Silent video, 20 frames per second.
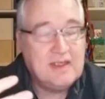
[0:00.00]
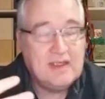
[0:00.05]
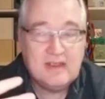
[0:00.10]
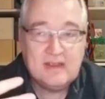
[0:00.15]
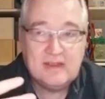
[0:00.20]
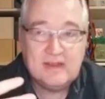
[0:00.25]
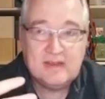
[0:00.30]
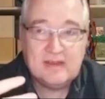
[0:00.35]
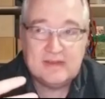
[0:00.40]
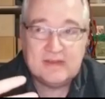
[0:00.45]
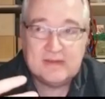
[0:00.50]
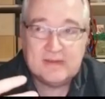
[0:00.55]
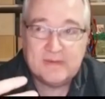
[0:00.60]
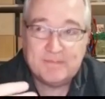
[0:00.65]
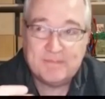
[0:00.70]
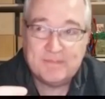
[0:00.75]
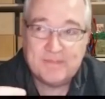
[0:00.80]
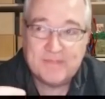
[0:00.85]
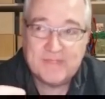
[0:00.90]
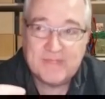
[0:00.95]

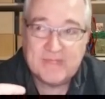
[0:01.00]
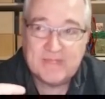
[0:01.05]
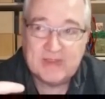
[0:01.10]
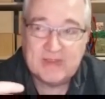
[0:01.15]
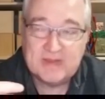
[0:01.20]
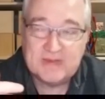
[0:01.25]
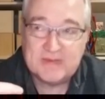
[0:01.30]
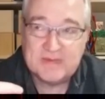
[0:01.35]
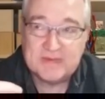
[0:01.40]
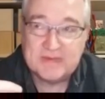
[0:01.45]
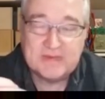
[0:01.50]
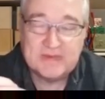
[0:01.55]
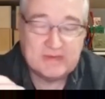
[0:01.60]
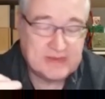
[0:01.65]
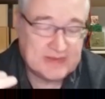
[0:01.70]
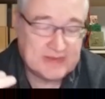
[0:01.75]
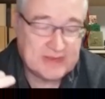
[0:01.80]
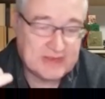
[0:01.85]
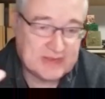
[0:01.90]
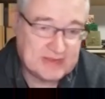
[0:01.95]

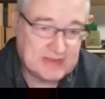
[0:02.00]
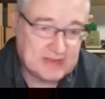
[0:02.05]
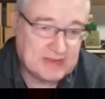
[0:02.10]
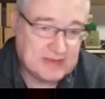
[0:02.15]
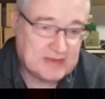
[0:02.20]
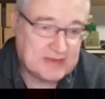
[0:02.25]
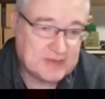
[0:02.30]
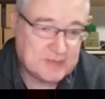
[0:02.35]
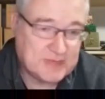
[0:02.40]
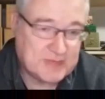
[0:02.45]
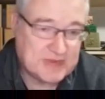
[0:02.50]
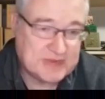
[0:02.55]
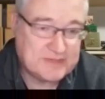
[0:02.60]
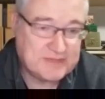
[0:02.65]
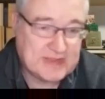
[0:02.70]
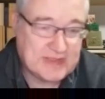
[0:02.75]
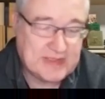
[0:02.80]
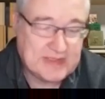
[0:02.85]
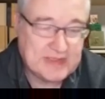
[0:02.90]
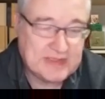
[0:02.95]
original
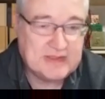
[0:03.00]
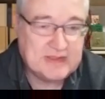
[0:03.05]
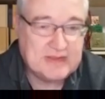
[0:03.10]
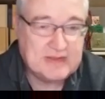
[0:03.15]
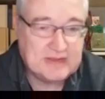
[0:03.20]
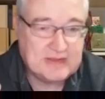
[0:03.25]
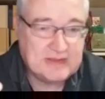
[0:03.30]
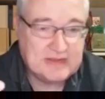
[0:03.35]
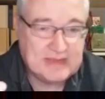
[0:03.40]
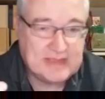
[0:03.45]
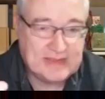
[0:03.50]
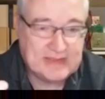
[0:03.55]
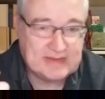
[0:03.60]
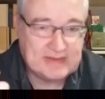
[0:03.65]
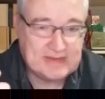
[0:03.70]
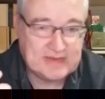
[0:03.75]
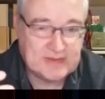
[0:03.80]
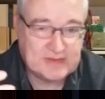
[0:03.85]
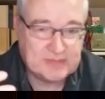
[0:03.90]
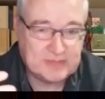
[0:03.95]
specification that
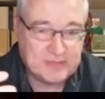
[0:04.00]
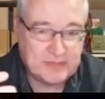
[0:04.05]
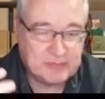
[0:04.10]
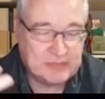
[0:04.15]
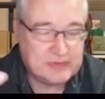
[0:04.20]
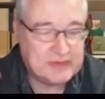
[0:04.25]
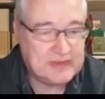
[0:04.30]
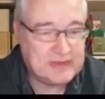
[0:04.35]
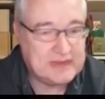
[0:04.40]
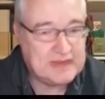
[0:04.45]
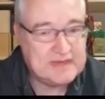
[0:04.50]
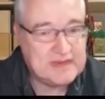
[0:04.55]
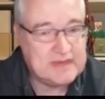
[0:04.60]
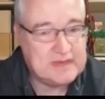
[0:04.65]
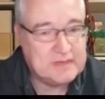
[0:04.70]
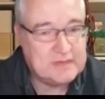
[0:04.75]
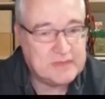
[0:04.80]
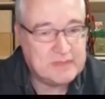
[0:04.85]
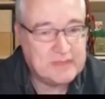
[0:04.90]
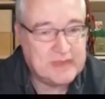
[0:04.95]
this operating system
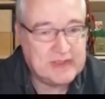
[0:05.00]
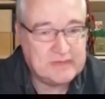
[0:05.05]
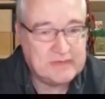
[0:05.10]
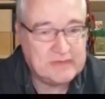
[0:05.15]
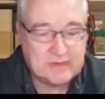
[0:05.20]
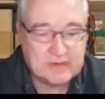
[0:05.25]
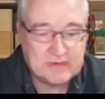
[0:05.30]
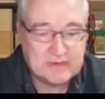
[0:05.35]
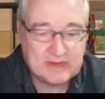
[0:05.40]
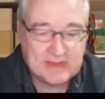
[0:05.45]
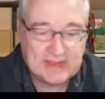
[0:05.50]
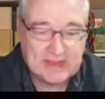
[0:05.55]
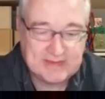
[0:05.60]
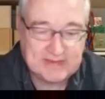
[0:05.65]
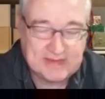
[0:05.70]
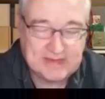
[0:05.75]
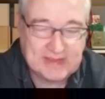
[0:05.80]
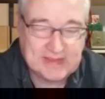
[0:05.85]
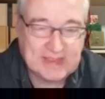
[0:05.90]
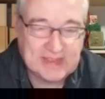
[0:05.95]
was made for, and the
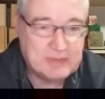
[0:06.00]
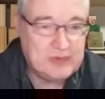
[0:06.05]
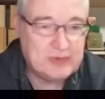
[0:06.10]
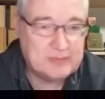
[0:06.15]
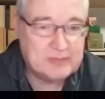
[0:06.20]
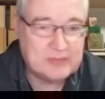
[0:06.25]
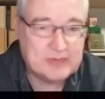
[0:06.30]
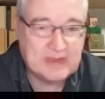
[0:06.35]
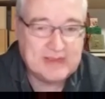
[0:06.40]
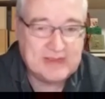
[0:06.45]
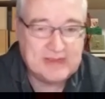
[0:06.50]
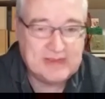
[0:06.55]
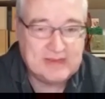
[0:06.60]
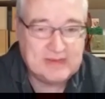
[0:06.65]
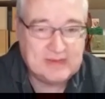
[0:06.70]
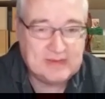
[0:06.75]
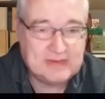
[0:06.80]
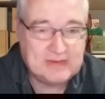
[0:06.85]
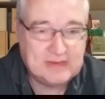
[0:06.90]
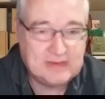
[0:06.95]
MMU played
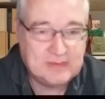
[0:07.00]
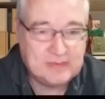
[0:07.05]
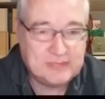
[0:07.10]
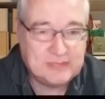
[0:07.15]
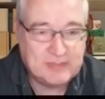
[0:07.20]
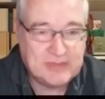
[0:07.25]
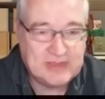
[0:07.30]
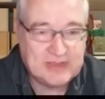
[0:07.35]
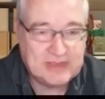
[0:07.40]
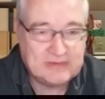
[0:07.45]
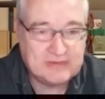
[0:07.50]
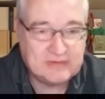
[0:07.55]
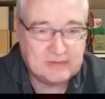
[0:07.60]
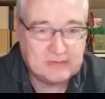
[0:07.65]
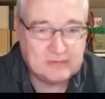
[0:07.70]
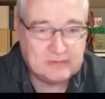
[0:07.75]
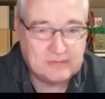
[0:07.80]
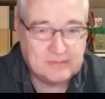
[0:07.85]
a prominent role.